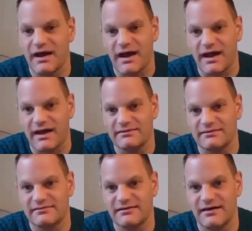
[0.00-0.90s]

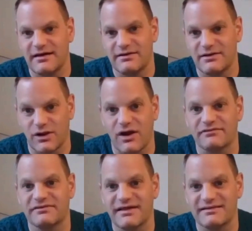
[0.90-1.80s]
and look
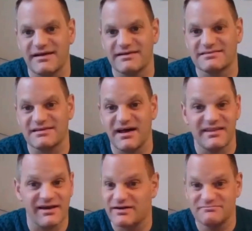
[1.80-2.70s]
after their data, and
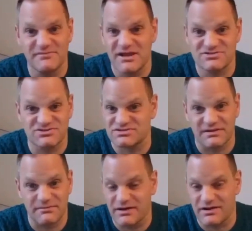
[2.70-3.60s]
they're like, it's just
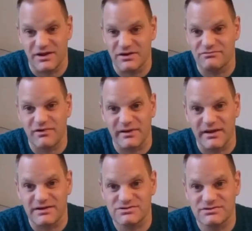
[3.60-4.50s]
a load of
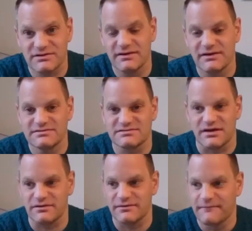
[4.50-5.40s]
rubbish.
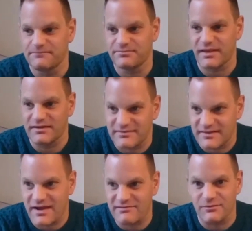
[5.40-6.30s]
So
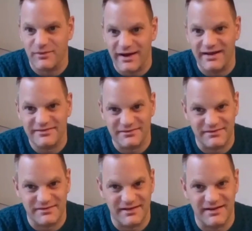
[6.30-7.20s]
they're aware
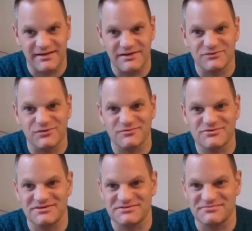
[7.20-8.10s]
that the
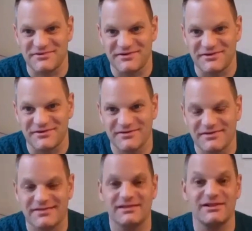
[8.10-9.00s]
adoption isn't very good.
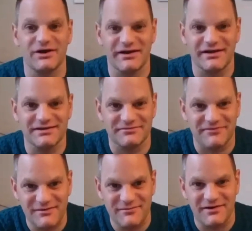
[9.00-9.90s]
Learning and
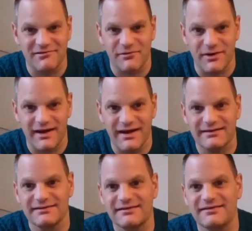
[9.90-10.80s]
development are
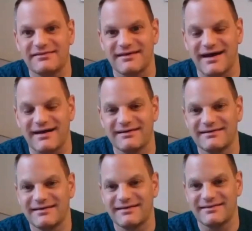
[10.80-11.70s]
aware that
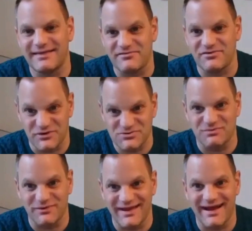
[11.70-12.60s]
they've got a
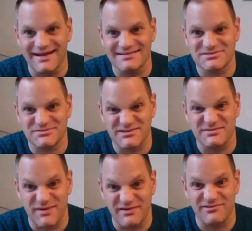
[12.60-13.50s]
job on their hands to
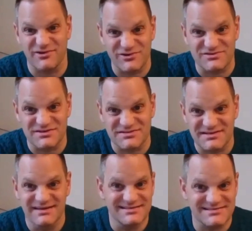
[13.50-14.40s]
actually make recruiters
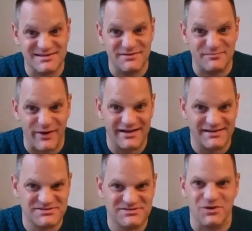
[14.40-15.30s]
sit
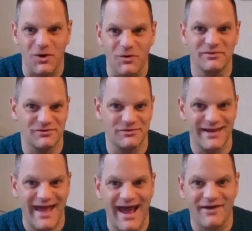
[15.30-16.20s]
back, stop, and do
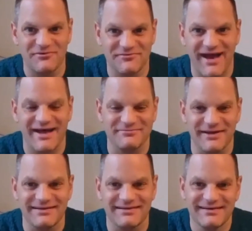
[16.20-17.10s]
an hour of
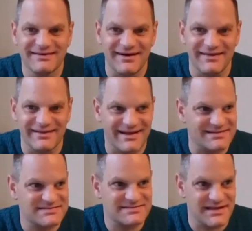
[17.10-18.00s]
admin. I think
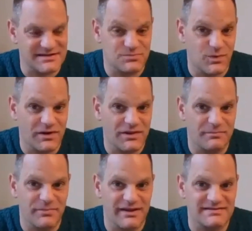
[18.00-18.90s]
that's one of the
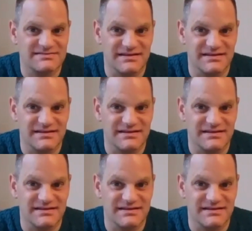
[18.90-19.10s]
biggest